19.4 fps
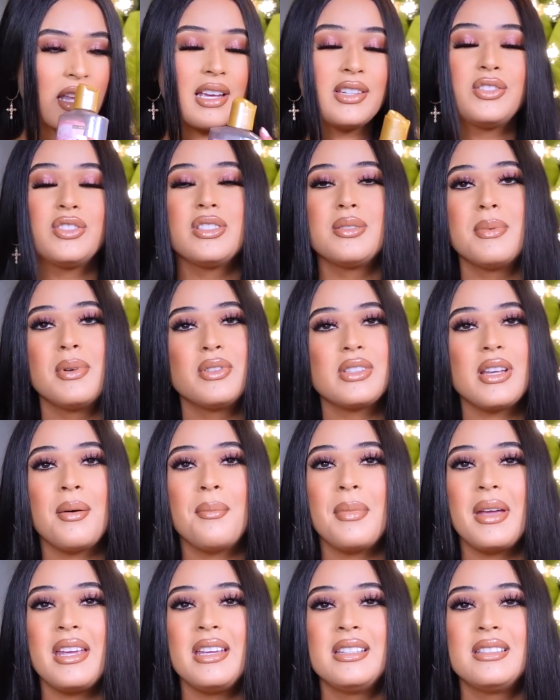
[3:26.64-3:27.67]
it just smells
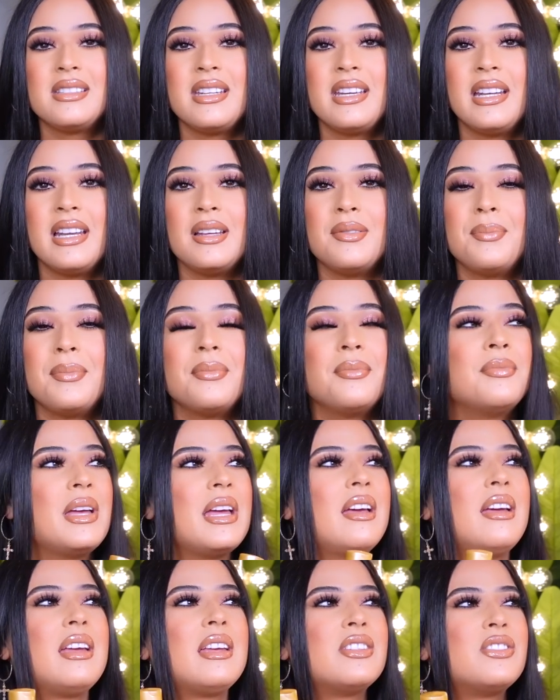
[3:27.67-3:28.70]
amazing. It
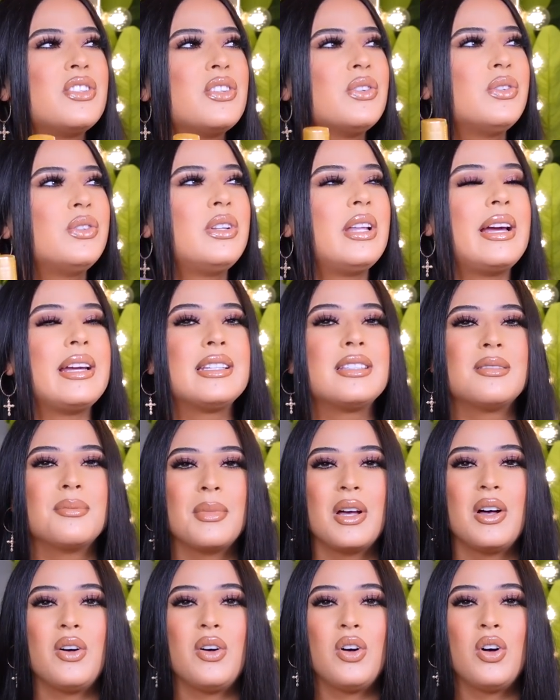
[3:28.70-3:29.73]
makes you like
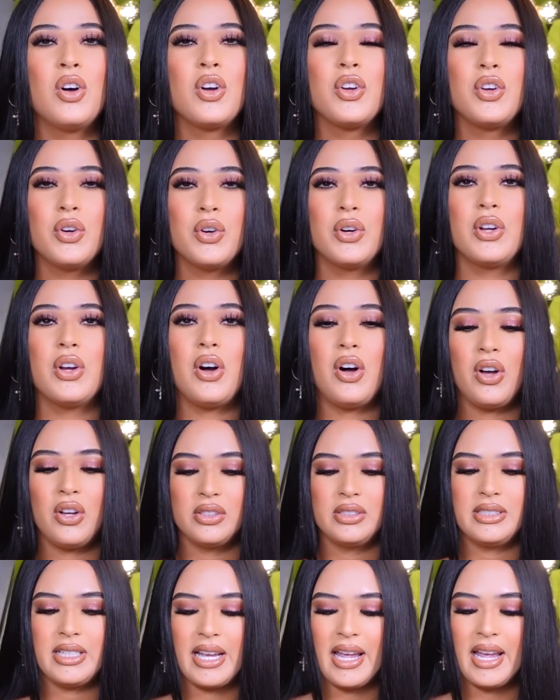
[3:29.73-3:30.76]
smell good
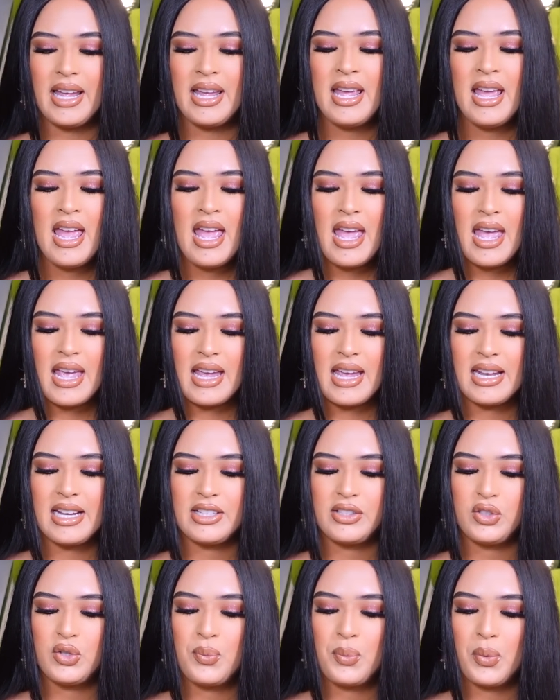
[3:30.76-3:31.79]
all day and
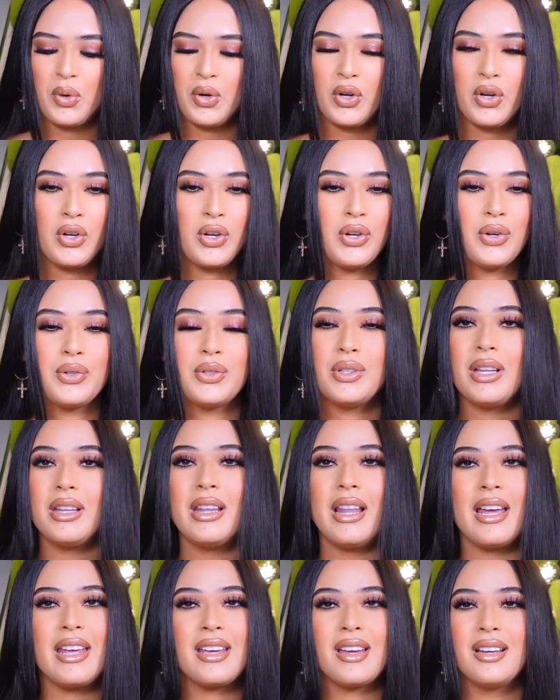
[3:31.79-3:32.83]
it's super
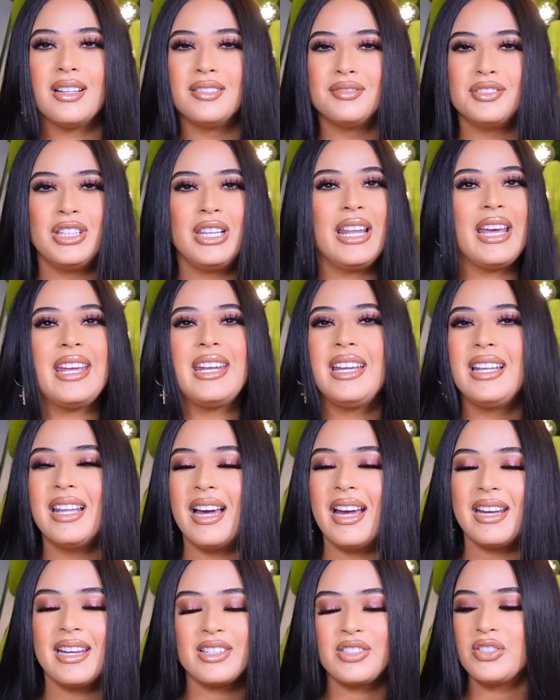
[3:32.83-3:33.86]
like
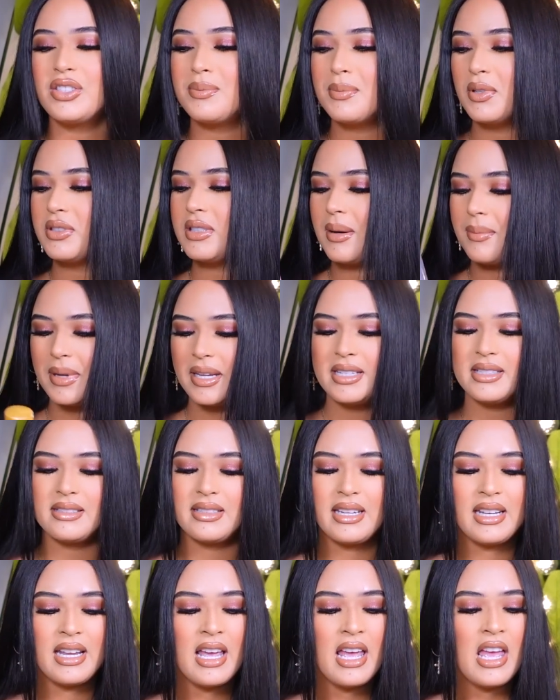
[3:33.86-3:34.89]
ladylike. It just smells
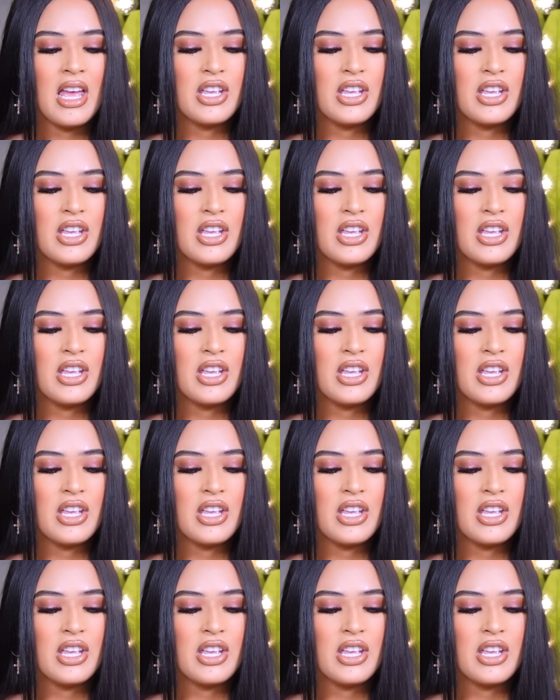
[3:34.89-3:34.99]
amazing.